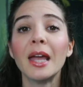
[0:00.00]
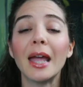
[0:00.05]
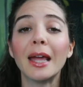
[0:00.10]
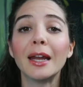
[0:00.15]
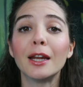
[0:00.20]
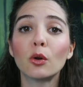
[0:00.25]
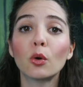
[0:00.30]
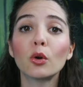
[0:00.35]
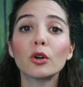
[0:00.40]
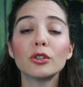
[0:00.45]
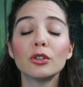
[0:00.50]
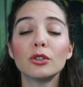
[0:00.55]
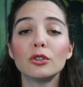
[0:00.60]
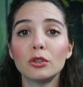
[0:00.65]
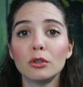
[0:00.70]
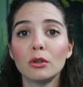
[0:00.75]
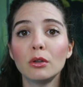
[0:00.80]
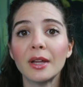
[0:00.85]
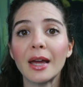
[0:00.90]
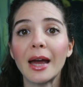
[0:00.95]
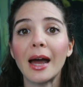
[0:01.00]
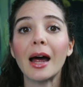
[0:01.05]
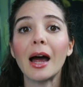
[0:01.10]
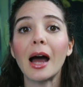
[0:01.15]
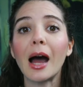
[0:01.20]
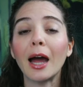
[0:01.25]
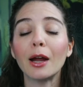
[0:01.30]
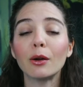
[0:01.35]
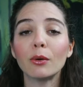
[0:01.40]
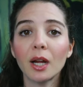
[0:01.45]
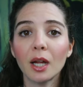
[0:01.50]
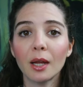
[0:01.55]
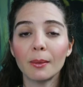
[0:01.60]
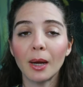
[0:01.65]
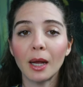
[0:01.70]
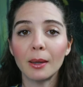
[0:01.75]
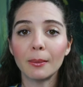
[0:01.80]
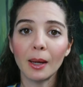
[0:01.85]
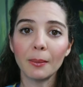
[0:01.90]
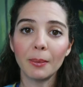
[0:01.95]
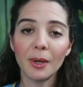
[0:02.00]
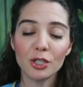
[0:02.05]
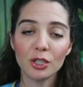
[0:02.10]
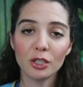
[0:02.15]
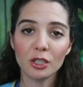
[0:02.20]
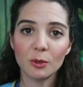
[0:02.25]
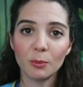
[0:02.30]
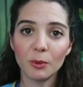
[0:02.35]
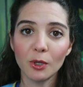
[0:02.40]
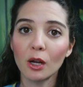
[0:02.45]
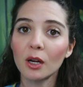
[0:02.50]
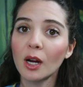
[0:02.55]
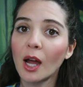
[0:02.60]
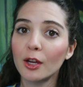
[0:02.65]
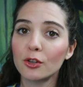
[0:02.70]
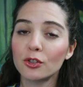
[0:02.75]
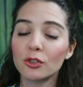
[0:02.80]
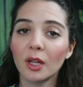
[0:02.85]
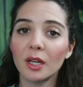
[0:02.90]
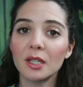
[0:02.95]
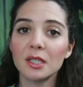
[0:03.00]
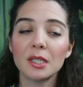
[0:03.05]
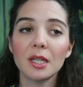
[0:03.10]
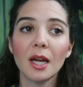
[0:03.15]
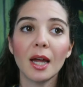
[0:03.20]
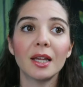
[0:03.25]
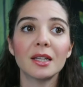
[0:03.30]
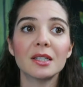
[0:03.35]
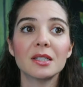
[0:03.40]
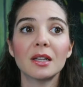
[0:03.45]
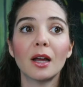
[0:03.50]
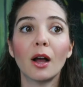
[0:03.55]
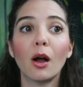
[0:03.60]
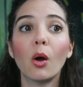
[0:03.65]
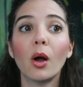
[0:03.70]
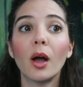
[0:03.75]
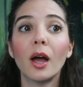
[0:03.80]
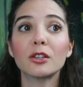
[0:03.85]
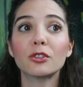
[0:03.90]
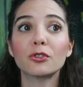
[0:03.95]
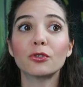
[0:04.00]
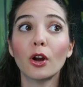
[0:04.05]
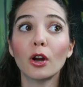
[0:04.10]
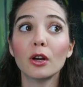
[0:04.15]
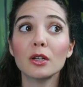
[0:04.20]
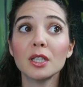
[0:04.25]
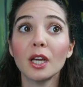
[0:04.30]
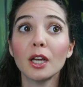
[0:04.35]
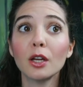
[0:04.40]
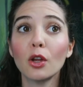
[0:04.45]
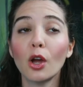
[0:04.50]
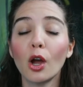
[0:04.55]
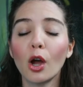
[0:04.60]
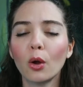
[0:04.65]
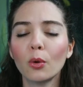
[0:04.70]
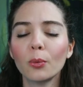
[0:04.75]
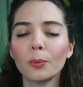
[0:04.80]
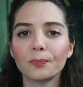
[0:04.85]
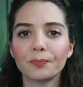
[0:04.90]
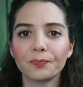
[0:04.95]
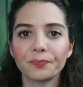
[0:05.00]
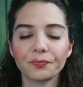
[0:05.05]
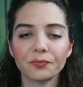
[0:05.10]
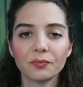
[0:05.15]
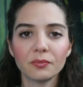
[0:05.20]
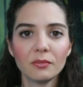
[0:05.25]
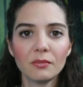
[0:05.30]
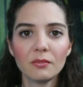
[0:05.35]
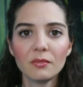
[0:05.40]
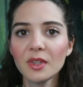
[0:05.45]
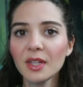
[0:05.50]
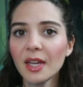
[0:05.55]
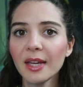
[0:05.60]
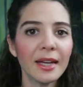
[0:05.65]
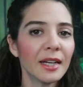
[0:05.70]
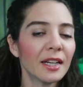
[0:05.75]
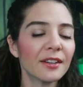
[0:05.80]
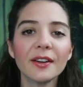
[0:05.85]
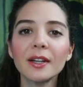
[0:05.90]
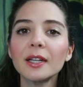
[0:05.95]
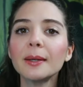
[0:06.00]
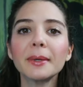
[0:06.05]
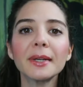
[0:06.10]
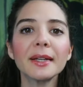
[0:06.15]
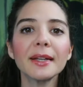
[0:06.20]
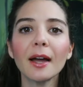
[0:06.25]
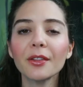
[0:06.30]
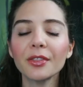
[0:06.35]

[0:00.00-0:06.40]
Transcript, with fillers: And in order to do that, I recommend my patients be on hydrolyzed diets. Now, as far as I know, and if anybody